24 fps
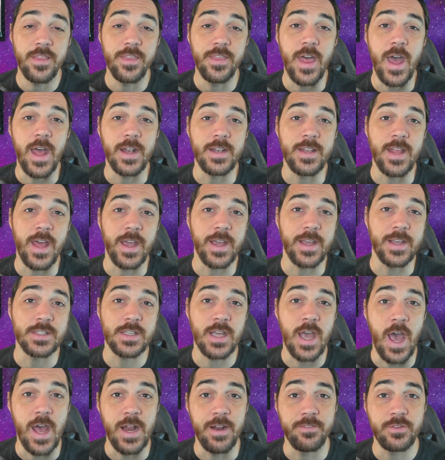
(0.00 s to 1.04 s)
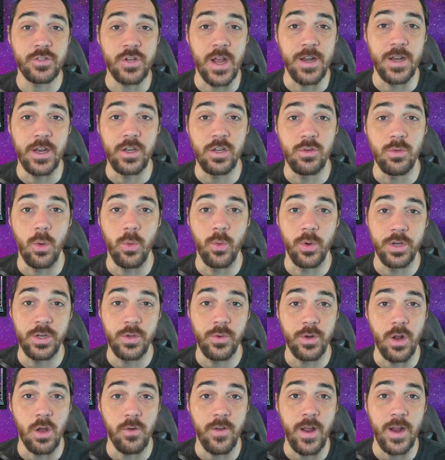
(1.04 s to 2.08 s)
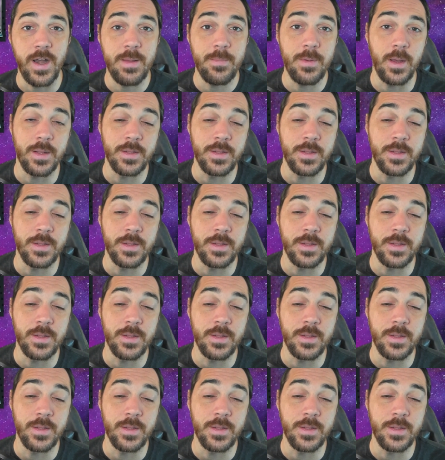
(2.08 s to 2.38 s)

that deck is kind of trying to do what we're doing already,